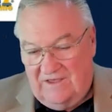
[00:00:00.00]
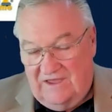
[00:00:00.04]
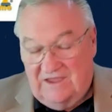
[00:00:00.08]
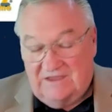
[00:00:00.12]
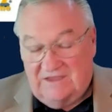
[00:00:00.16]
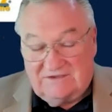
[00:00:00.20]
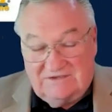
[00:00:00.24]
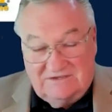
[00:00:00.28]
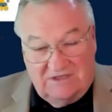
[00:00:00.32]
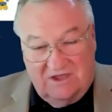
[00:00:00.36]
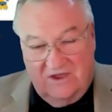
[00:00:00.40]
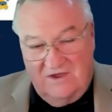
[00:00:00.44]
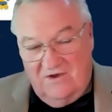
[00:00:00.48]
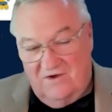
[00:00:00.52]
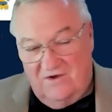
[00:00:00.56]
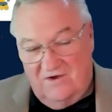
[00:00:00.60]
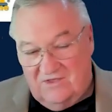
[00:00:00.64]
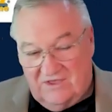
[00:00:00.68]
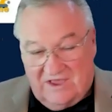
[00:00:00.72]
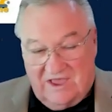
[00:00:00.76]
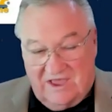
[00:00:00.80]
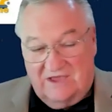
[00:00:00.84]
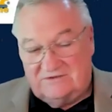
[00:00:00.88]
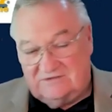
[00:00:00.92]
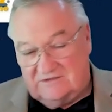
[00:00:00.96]
it's the year of
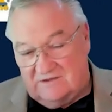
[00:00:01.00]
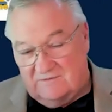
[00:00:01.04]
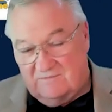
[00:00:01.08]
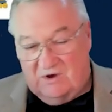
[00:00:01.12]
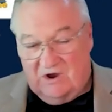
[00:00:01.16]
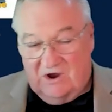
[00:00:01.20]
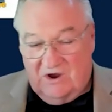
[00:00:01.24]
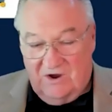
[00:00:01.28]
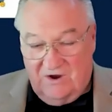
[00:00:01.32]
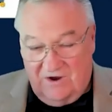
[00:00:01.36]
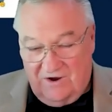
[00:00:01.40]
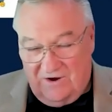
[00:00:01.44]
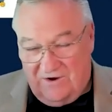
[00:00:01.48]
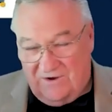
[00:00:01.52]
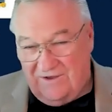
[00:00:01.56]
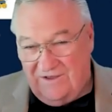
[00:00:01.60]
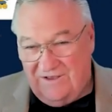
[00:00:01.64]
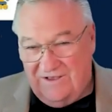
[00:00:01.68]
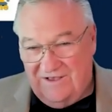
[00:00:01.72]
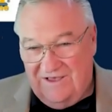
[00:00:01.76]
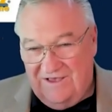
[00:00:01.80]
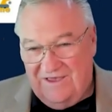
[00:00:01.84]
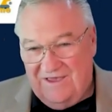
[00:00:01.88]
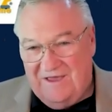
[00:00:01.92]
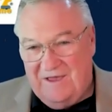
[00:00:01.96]
the customer,
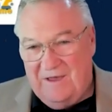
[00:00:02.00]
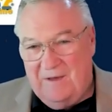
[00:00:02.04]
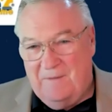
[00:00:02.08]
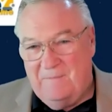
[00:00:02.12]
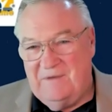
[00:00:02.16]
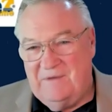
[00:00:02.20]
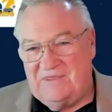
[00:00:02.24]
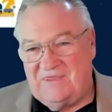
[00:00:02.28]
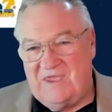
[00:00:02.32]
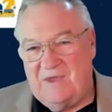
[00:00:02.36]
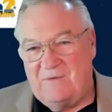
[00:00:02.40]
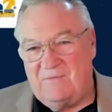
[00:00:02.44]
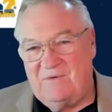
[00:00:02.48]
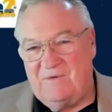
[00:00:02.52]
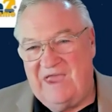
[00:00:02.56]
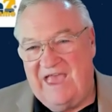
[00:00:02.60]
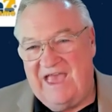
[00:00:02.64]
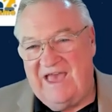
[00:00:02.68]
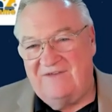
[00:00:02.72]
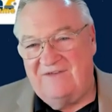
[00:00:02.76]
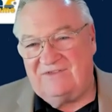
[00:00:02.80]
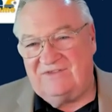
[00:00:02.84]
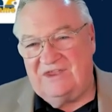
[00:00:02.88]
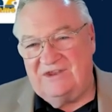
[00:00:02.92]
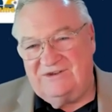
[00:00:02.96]
but then we
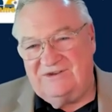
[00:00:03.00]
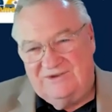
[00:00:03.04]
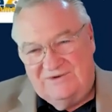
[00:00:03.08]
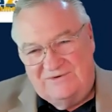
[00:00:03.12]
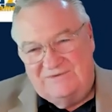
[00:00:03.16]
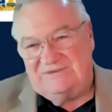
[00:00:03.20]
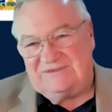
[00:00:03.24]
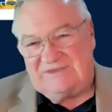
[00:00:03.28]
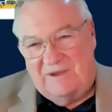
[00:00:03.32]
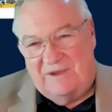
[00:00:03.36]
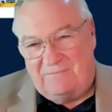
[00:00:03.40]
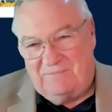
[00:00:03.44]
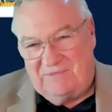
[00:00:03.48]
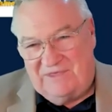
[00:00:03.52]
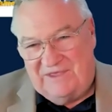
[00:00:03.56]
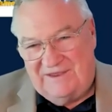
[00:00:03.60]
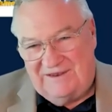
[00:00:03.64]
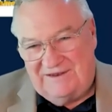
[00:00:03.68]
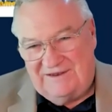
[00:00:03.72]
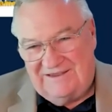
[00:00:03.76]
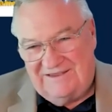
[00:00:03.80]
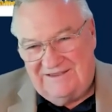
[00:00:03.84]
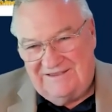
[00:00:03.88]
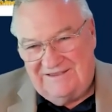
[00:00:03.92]
have to do something.